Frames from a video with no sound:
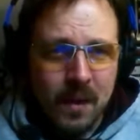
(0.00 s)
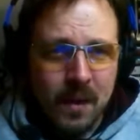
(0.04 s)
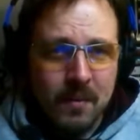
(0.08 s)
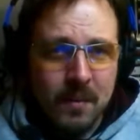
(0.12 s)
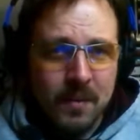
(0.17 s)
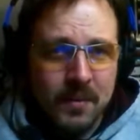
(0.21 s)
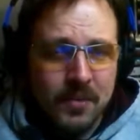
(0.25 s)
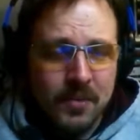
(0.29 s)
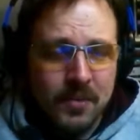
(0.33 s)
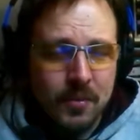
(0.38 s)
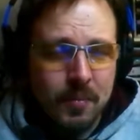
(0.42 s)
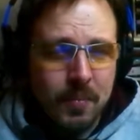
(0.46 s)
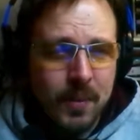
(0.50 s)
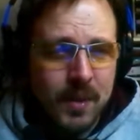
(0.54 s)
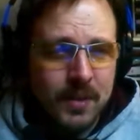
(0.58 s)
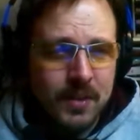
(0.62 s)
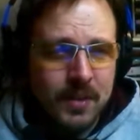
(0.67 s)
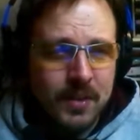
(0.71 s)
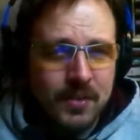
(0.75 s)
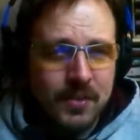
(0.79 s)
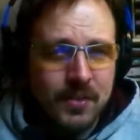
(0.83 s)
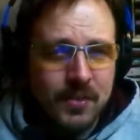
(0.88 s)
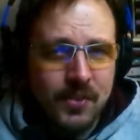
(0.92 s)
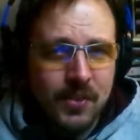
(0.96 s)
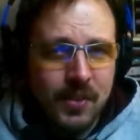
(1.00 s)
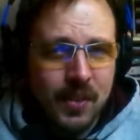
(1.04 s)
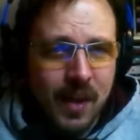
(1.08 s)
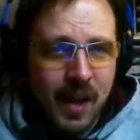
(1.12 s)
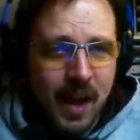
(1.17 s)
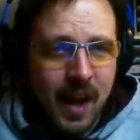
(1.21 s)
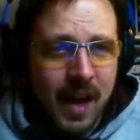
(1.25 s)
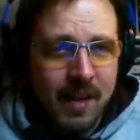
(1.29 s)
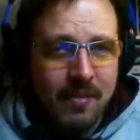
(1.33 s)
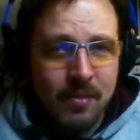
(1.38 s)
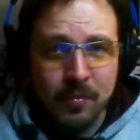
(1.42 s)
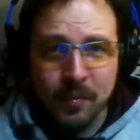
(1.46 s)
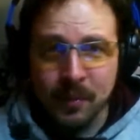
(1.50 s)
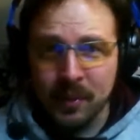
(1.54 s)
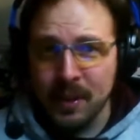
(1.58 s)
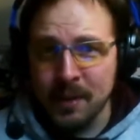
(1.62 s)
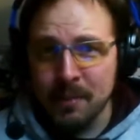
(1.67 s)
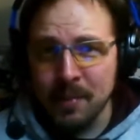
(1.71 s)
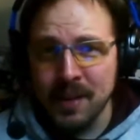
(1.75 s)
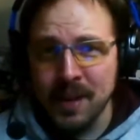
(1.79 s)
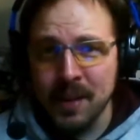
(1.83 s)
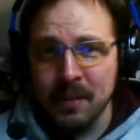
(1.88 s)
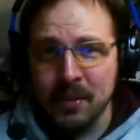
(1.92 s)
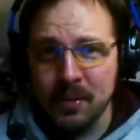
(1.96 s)
I have my suspicions. I haven't
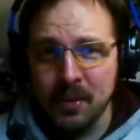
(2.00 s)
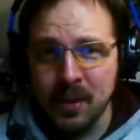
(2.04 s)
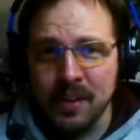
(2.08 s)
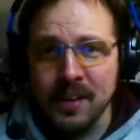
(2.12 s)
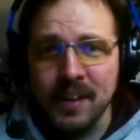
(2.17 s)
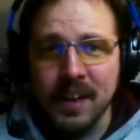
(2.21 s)
really been able to